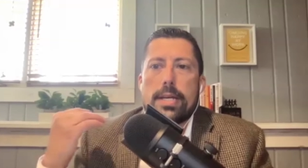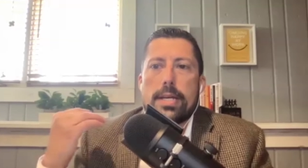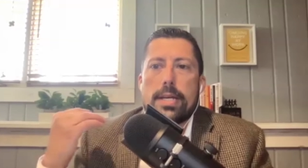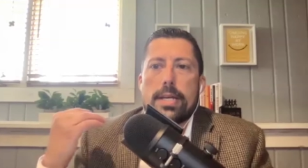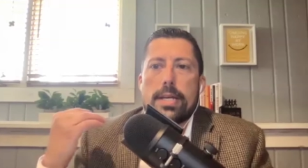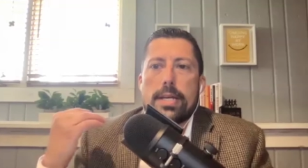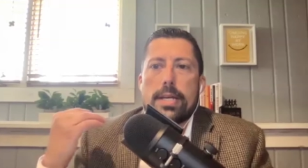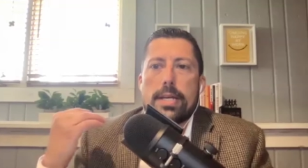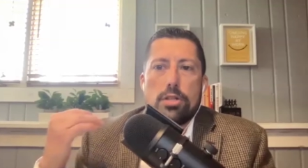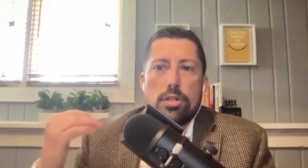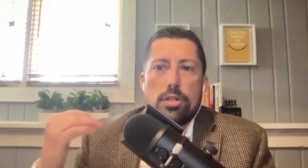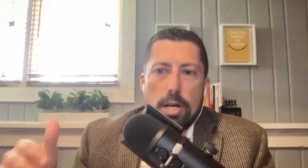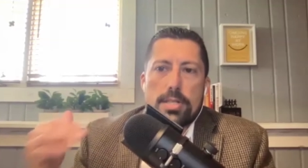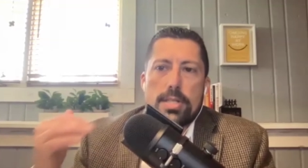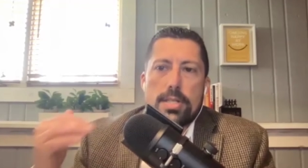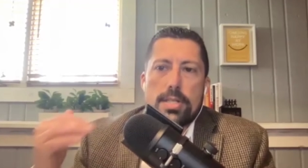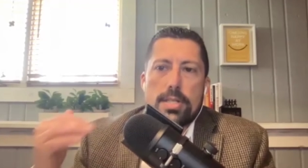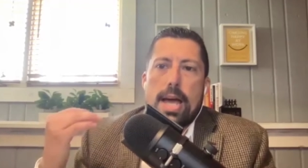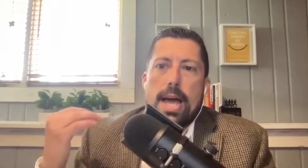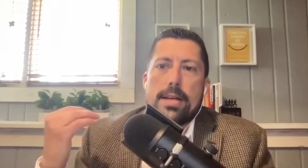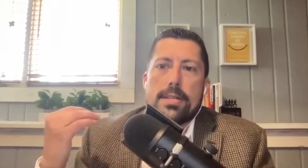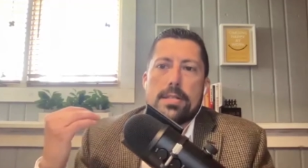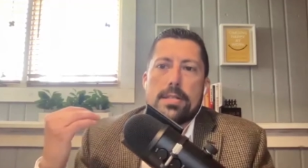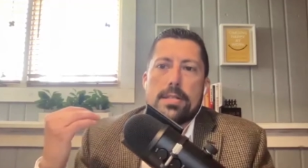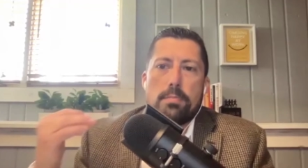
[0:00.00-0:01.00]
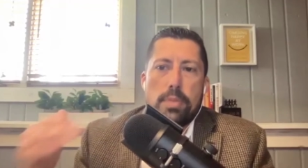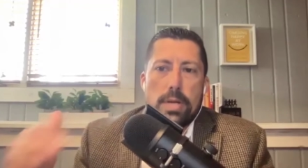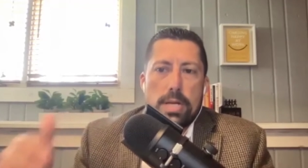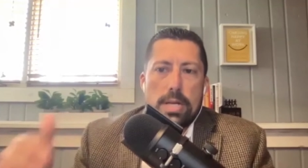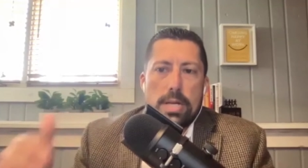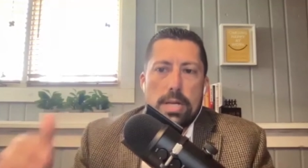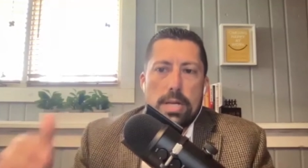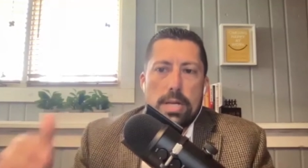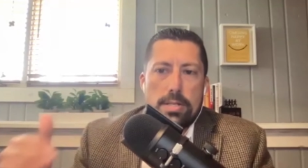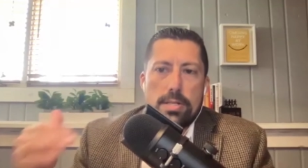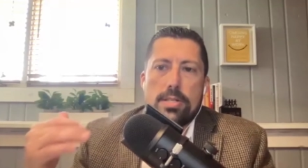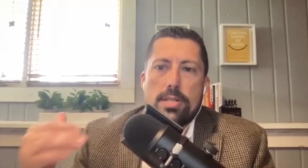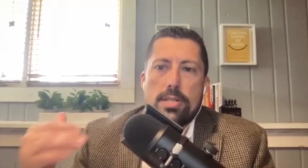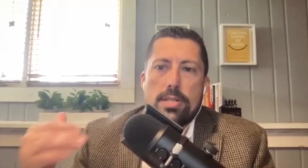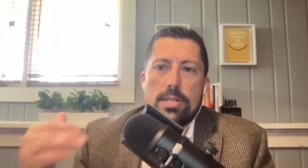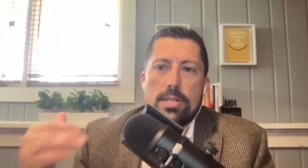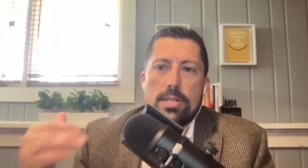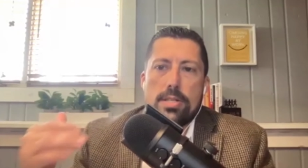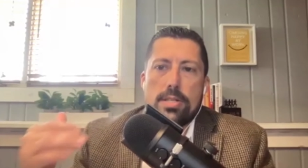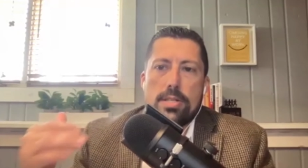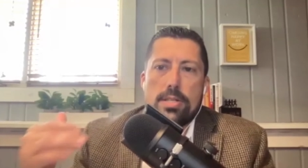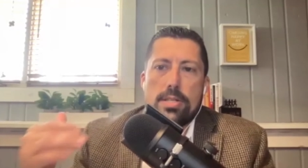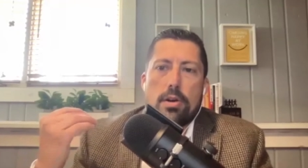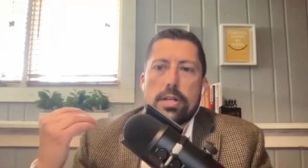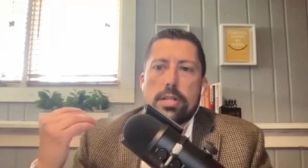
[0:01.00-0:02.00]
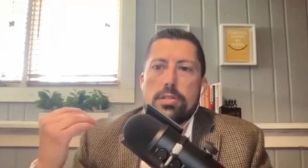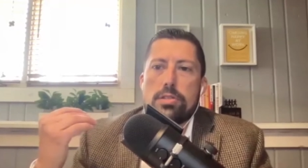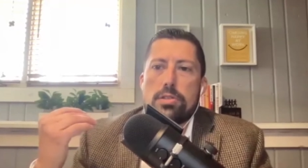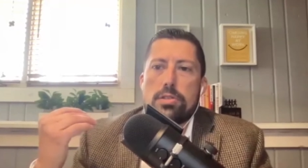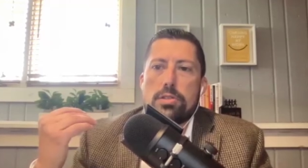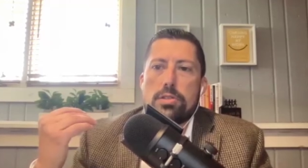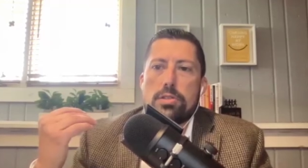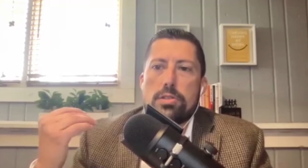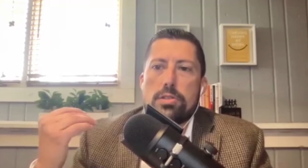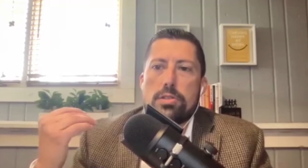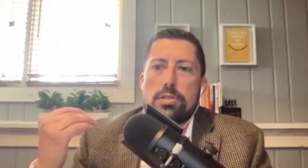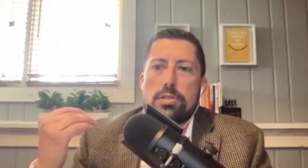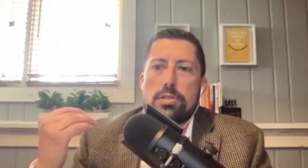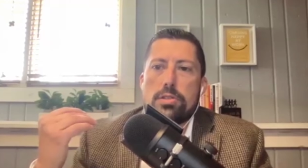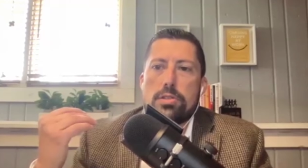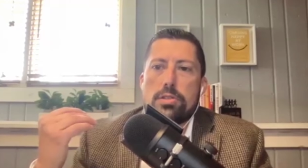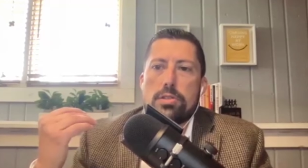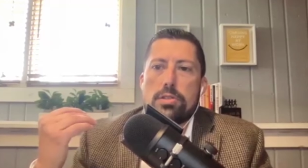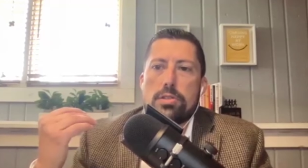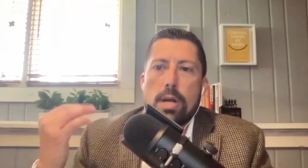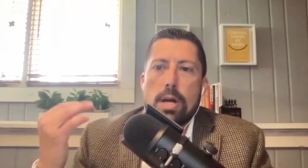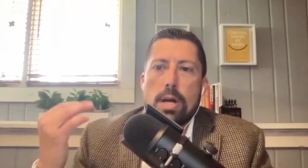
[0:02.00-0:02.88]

just as businesses starting to